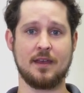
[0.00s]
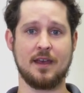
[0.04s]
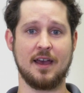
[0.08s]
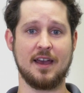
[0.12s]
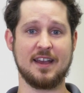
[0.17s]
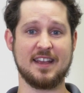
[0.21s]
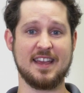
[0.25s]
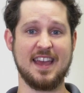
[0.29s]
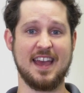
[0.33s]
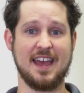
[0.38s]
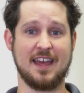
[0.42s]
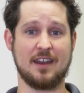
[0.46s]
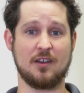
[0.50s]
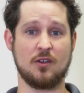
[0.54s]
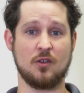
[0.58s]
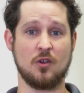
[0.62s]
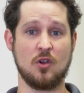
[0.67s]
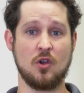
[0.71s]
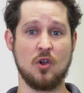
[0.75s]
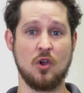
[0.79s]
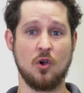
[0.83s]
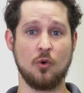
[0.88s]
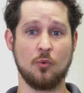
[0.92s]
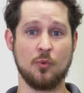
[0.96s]
Again,
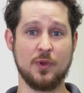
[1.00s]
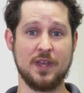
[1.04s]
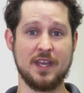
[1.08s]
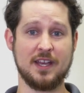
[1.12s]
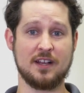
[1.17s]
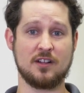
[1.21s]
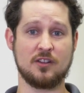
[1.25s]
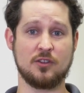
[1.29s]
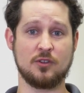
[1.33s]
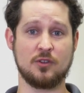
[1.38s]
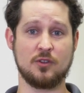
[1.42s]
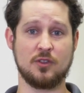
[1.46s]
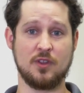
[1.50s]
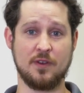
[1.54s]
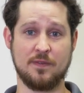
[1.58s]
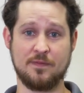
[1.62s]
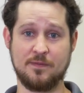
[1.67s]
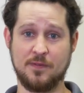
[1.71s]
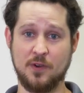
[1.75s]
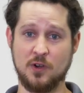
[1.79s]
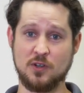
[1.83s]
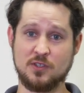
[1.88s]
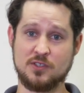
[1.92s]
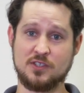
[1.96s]
we include the
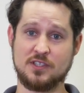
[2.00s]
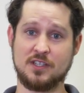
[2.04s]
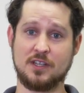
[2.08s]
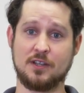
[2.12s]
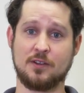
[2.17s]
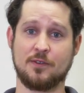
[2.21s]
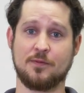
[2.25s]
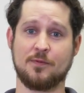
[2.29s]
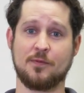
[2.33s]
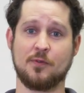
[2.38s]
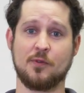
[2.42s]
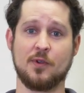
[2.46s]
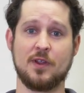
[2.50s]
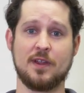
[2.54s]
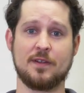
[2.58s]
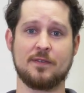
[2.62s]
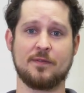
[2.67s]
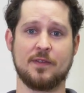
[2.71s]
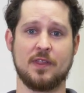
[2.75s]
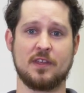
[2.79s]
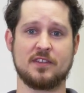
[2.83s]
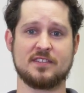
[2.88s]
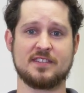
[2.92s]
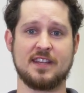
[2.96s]
first year free
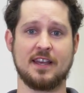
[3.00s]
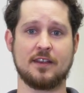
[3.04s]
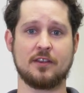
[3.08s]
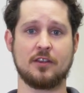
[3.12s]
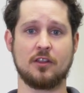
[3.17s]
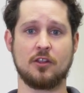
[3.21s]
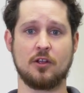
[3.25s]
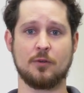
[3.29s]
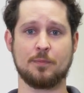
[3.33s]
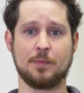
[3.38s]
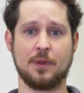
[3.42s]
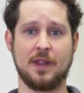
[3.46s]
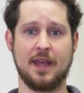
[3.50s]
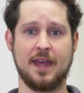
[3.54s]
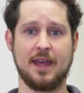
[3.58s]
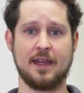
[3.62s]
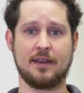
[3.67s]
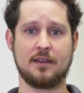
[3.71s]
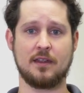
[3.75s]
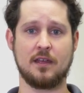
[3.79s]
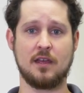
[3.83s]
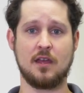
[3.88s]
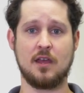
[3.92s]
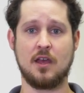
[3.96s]
for the cellular
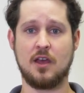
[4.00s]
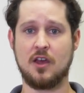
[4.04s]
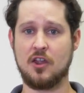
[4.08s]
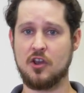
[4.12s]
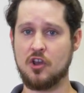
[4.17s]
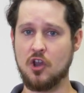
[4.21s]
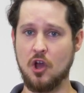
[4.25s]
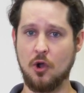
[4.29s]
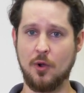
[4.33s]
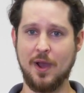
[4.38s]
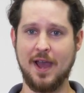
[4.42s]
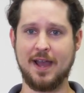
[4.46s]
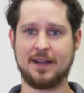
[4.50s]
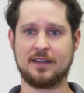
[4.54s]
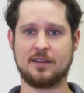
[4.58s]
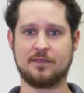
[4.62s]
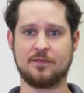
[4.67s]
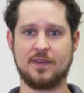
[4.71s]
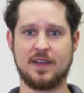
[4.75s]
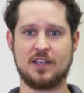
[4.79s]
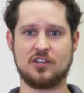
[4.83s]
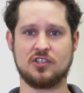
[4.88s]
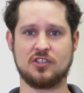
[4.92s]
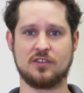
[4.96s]
plan, no
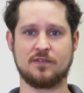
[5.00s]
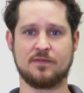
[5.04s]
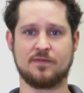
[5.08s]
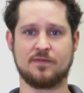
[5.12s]
activation